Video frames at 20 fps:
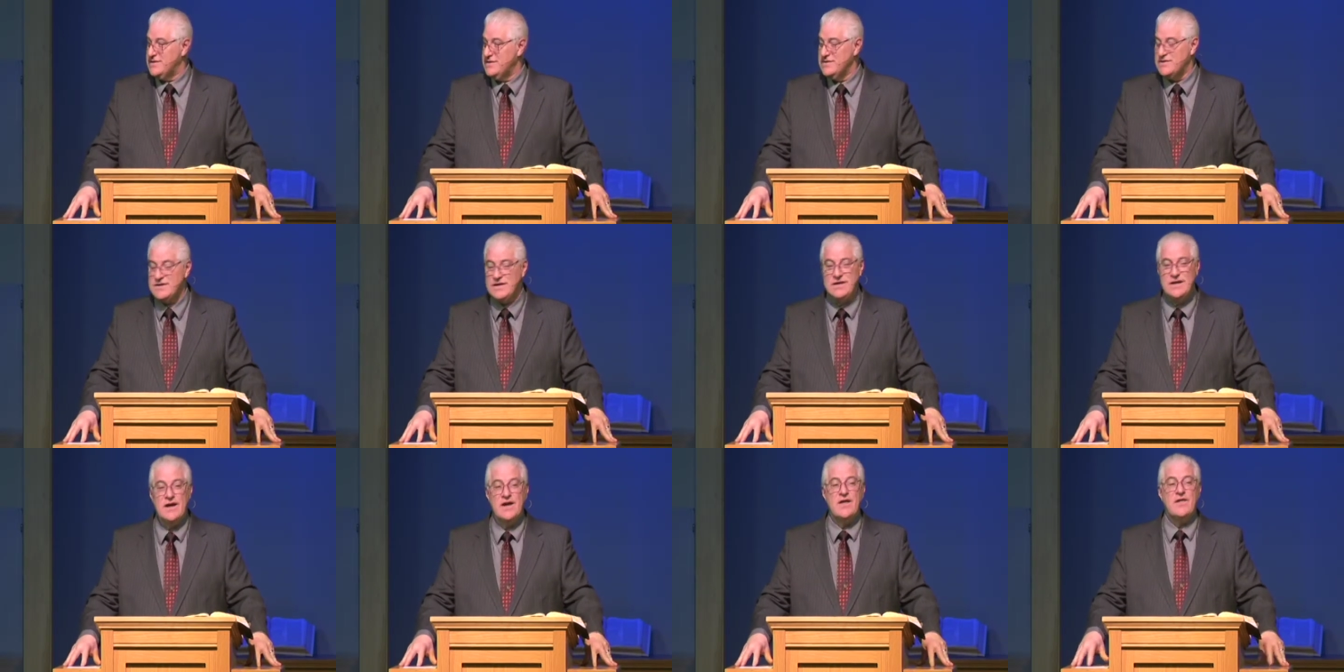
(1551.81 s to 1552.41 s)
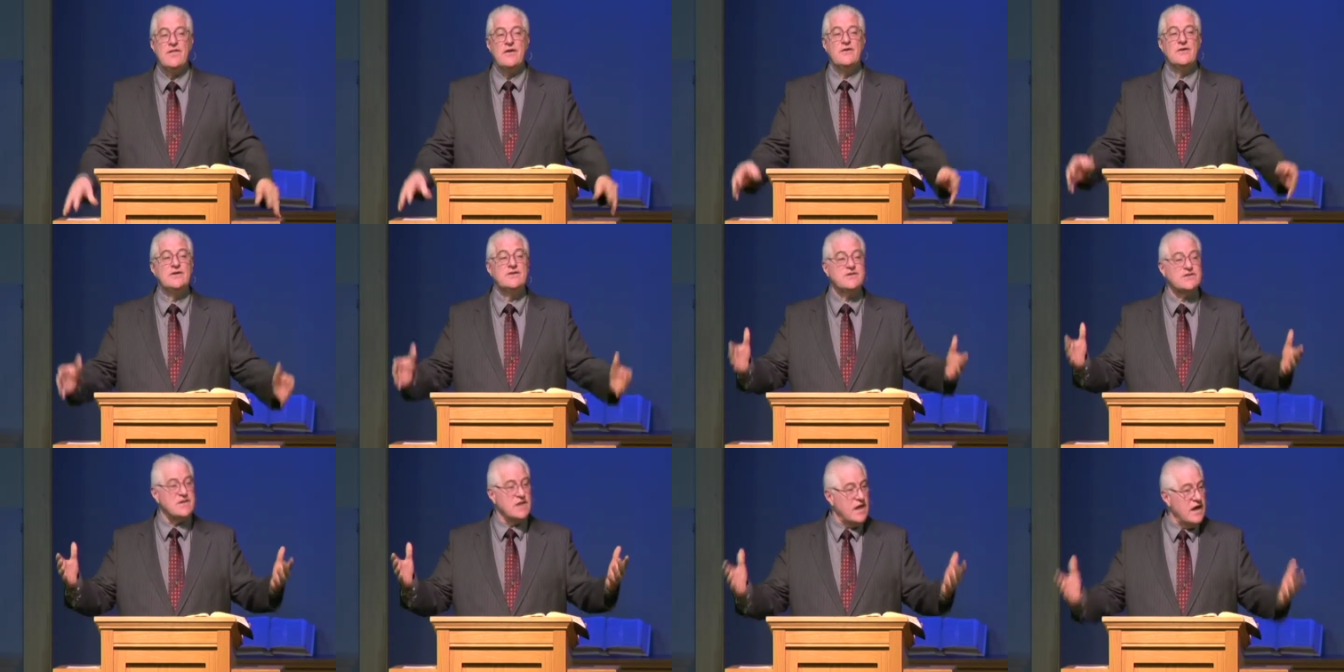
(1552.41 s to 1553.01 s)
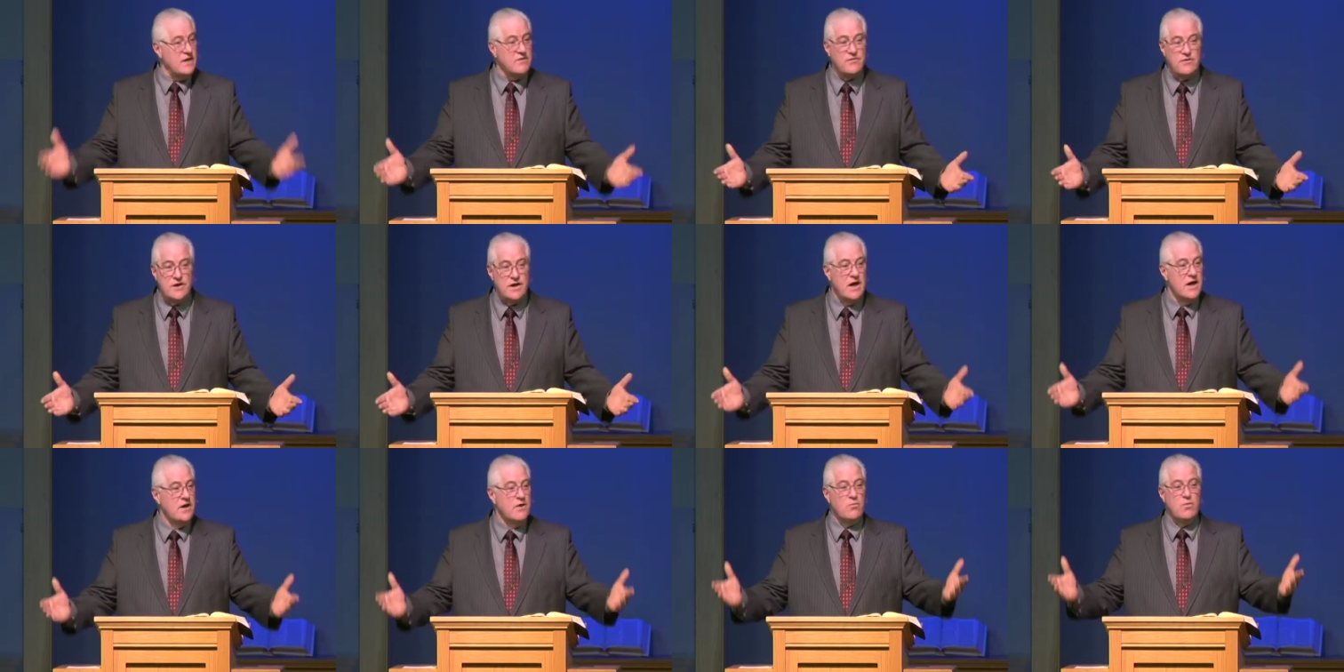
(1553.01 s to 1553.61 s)
You see, there is slavery.
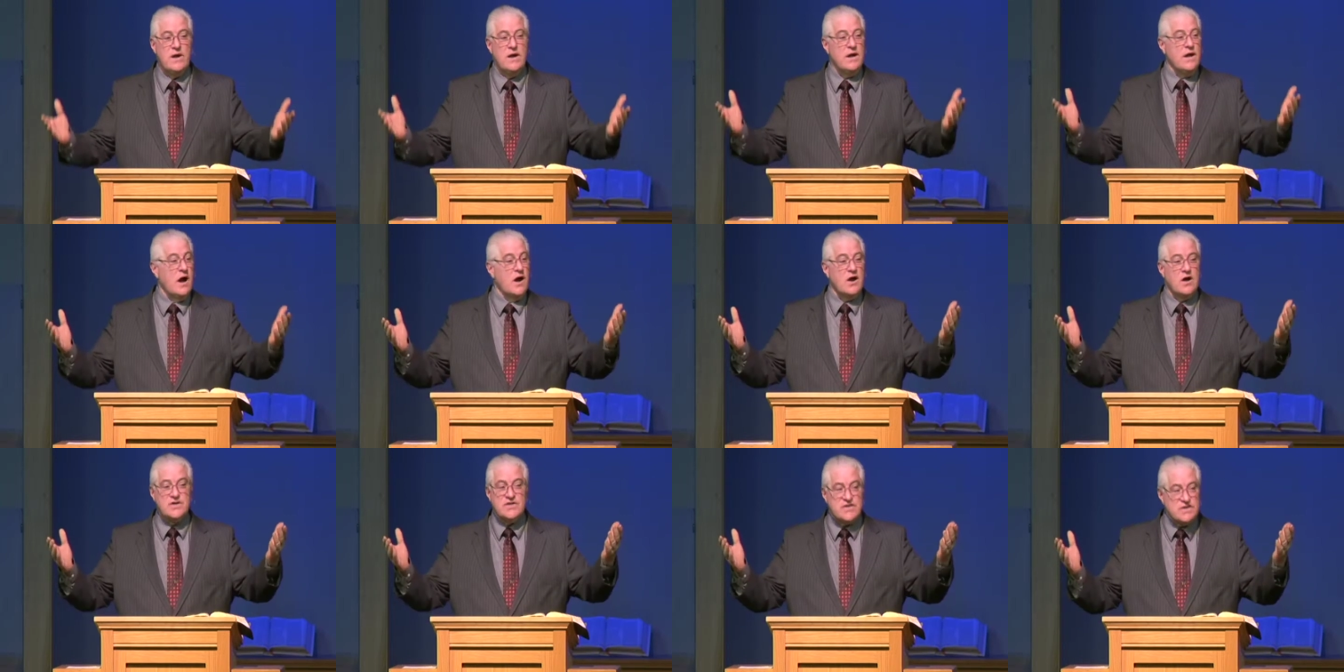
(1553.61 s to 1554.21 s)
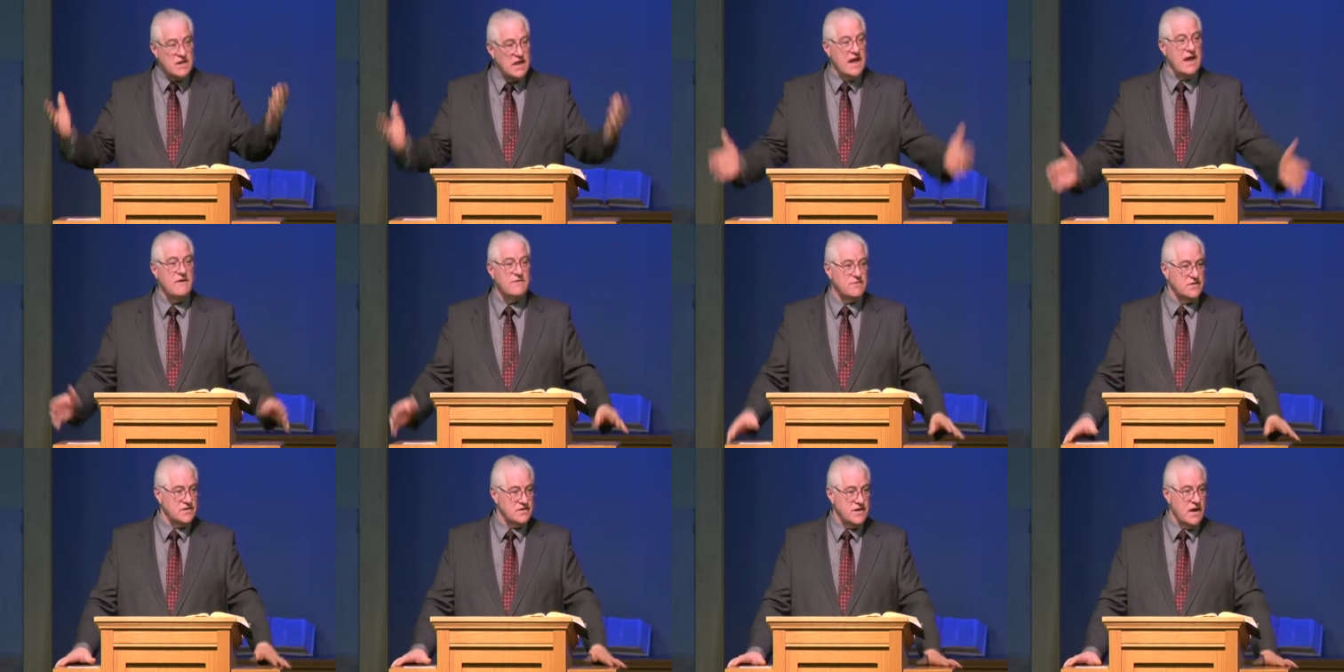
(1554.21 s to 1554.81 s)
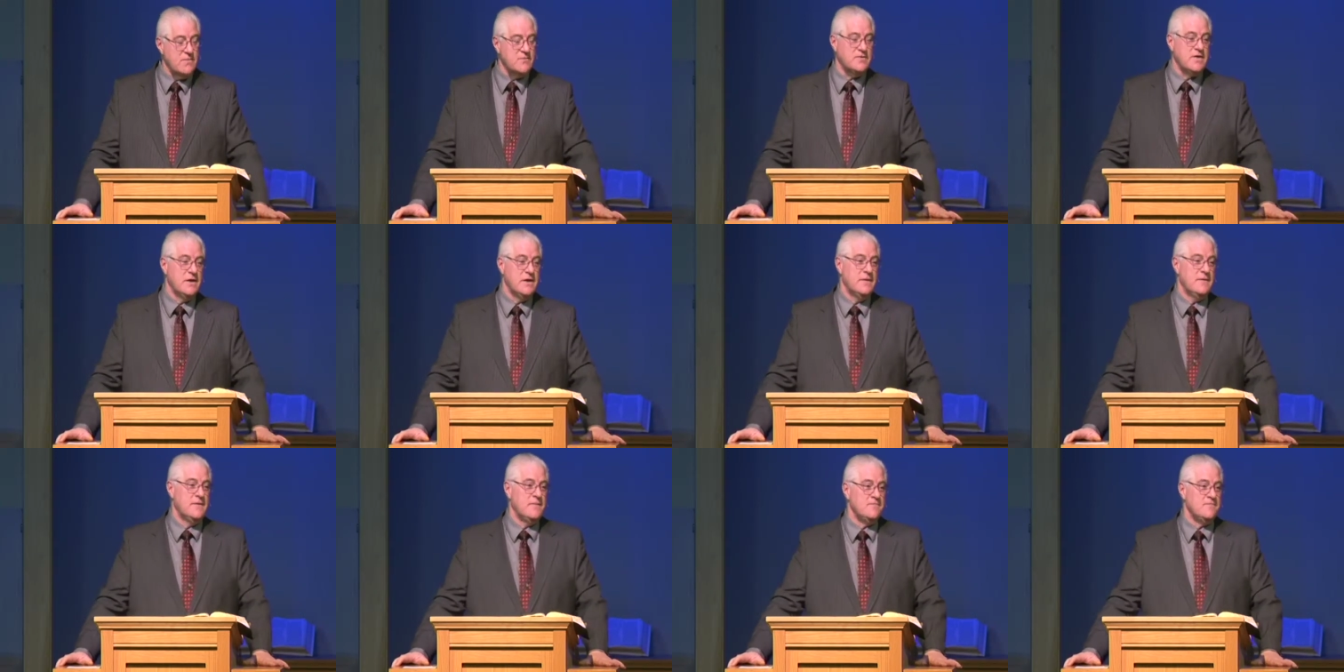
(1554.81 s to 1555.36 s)
We are a slave to something.